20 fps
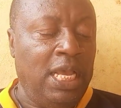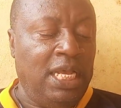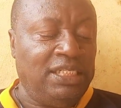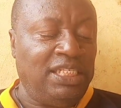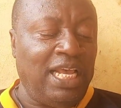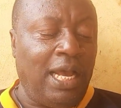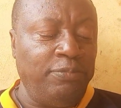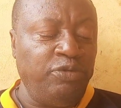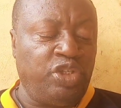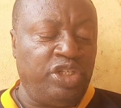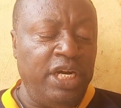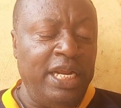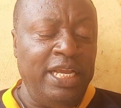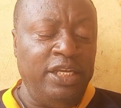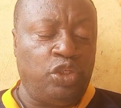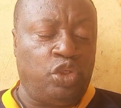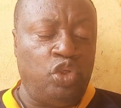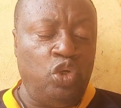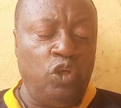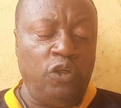Psalm 3
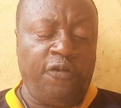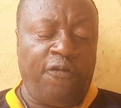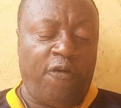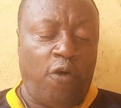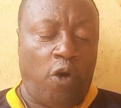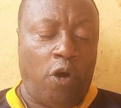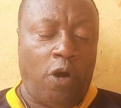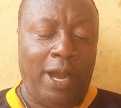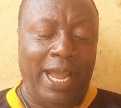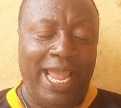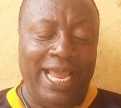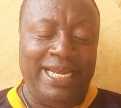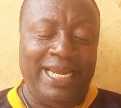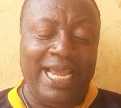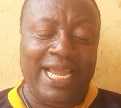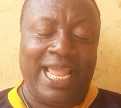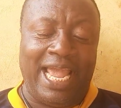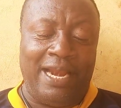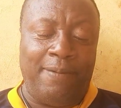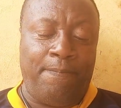is used for
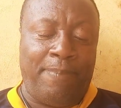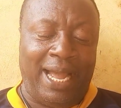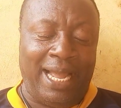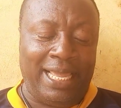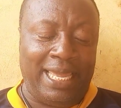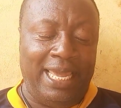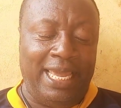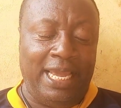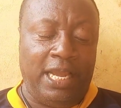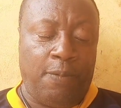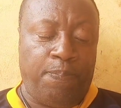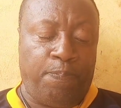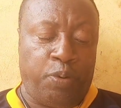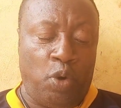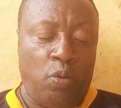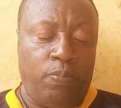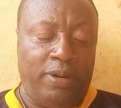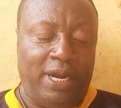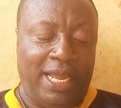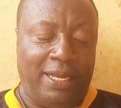headache and backache
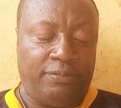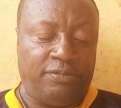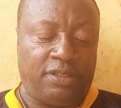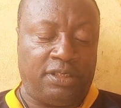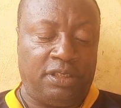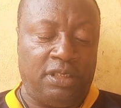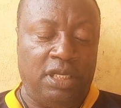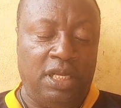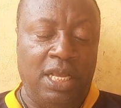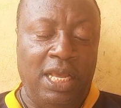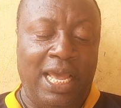problems.